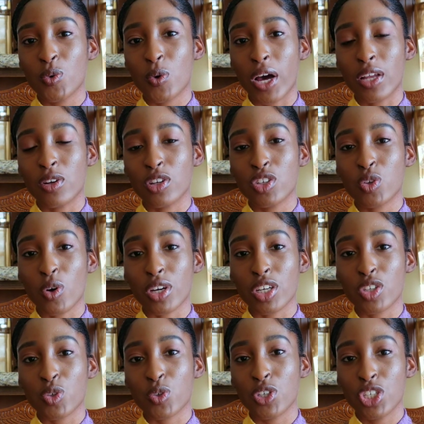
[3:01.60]
are not
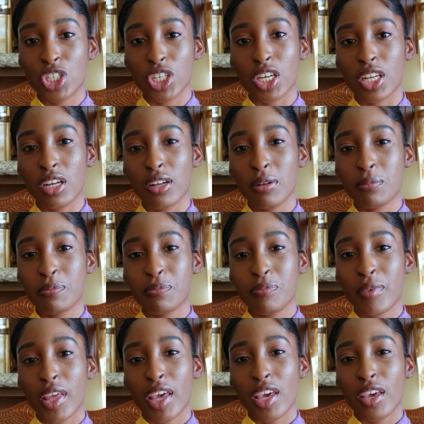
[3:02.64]
talking to each other.
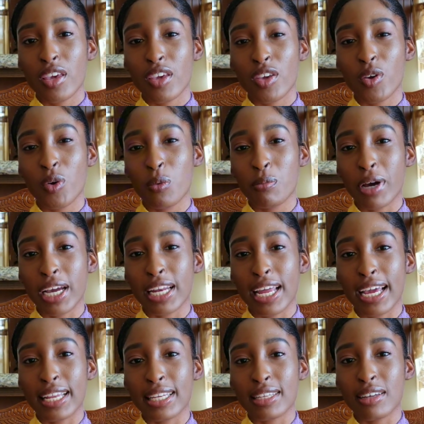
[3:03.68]
You might
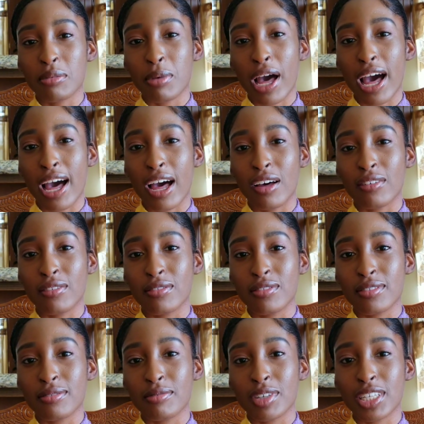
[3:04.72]
end up
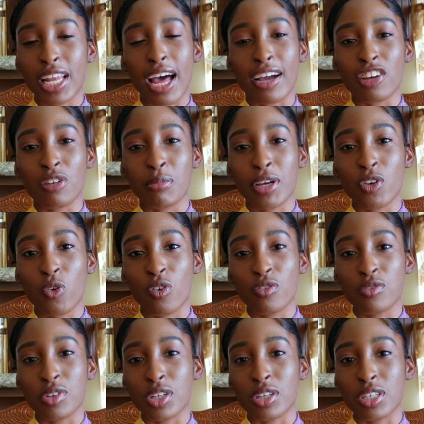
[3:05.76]
have an argument
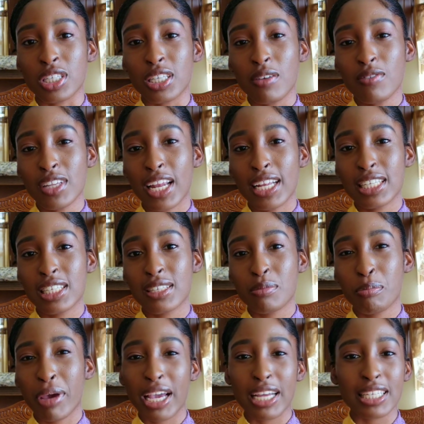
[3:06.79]
over something that's
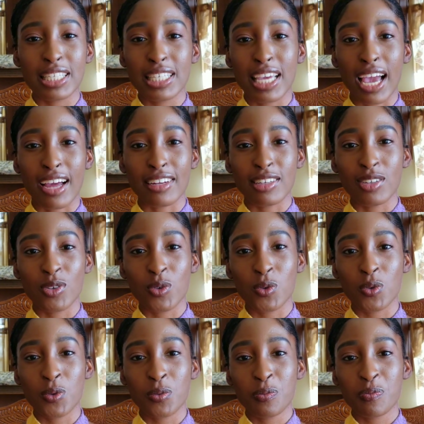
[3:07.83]
petty, and
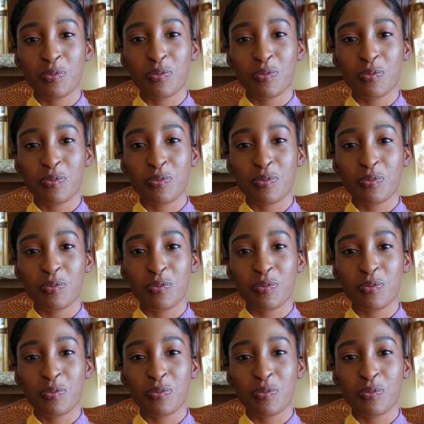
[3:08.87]
you